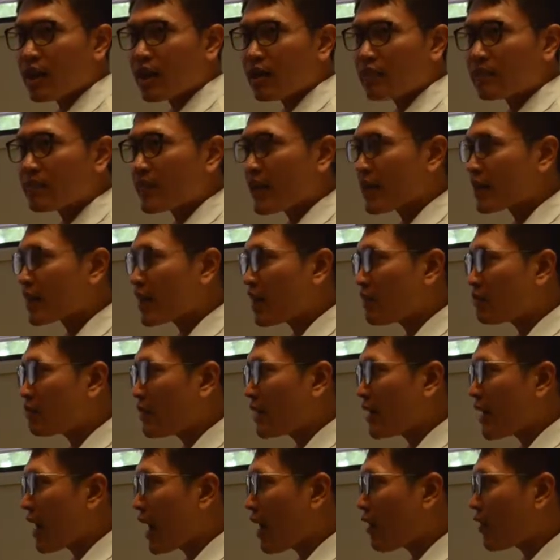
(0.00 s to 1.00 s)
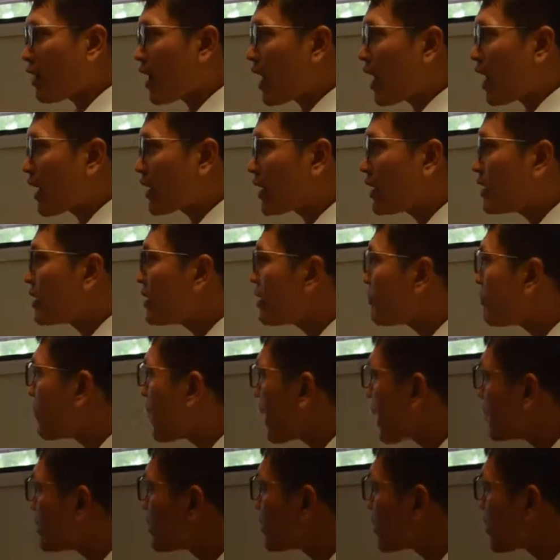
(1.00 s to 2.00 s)
that can be outlined in the
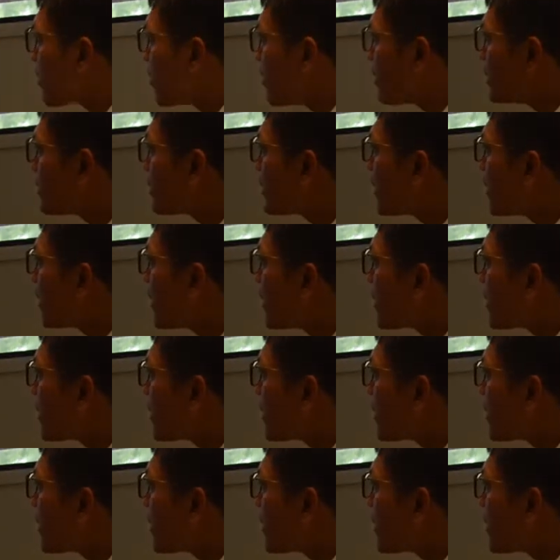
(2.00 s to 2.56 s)
Pentagon.